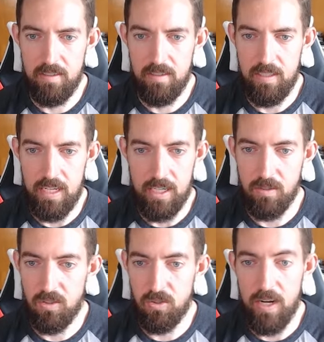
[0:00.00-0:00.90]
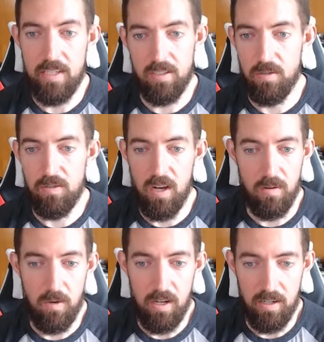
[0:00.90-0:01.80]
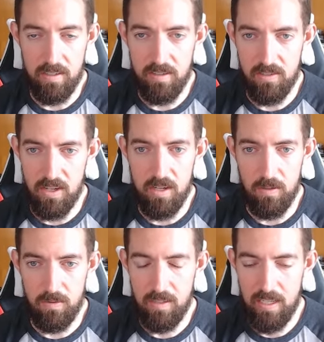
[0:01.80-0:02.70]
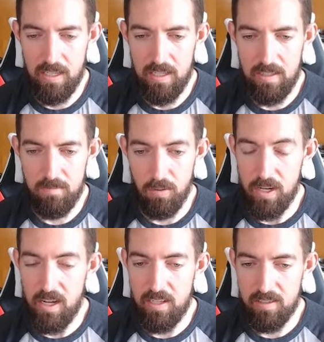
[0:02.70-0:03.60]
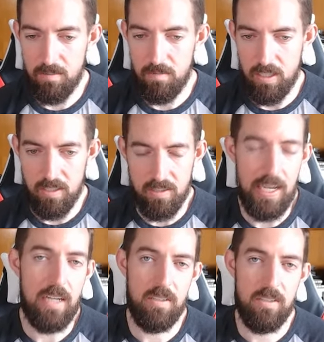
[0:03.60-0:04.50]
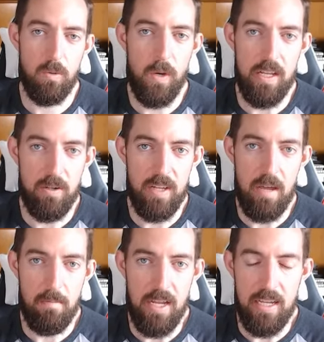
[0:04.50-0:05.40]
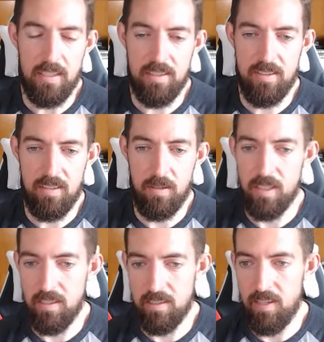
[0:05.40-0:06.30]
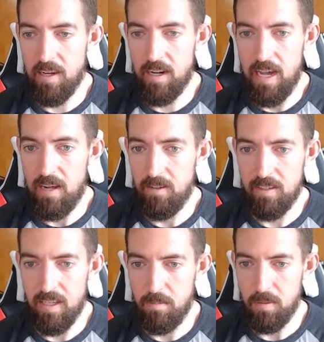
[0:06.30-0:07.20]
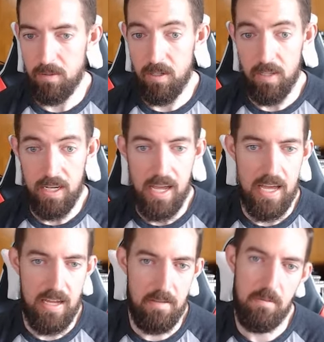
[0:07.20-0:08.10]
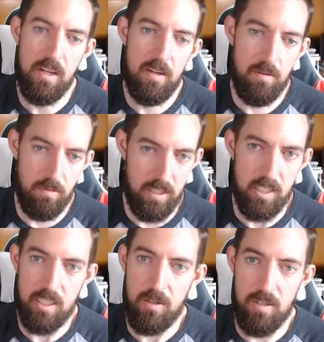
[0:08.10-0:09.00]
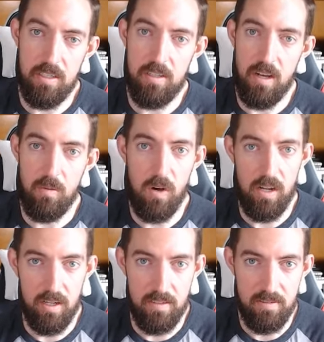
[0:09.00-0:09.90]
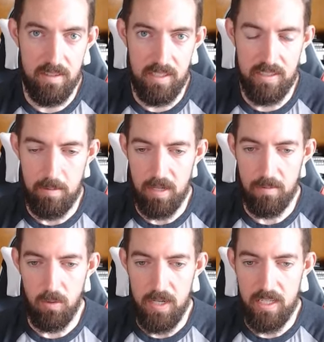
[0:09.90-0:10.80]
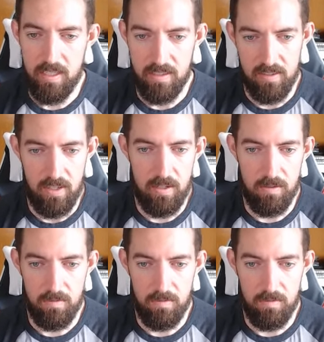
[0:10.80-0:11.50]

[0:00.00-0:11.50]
it goes straight to Dawnwater. So pretty awesome. You can stash this away in your campaigns. You can send it out and let people know, like, hey, we're gonna go to Dawnwater this upcoming week, and so